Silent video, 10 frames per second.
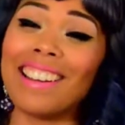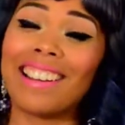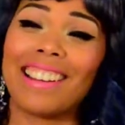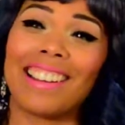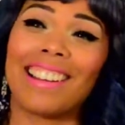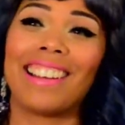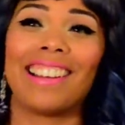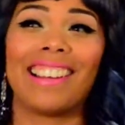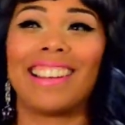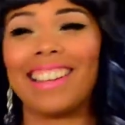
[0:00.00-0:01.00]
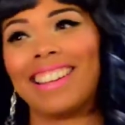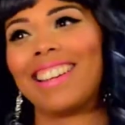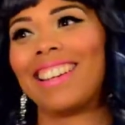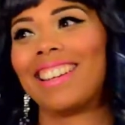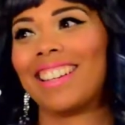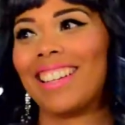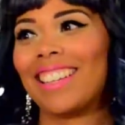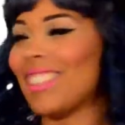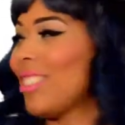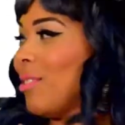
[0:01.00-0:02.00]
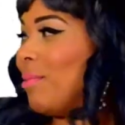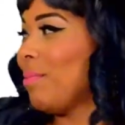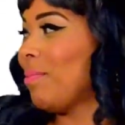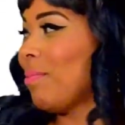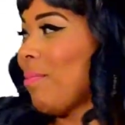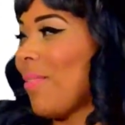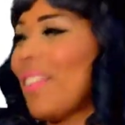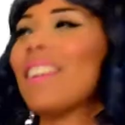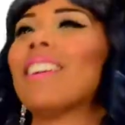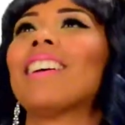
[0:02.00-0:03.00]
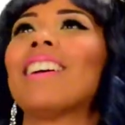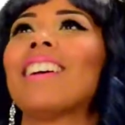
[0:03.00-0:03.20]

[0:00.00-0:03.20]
No words are spoken by the person on screen.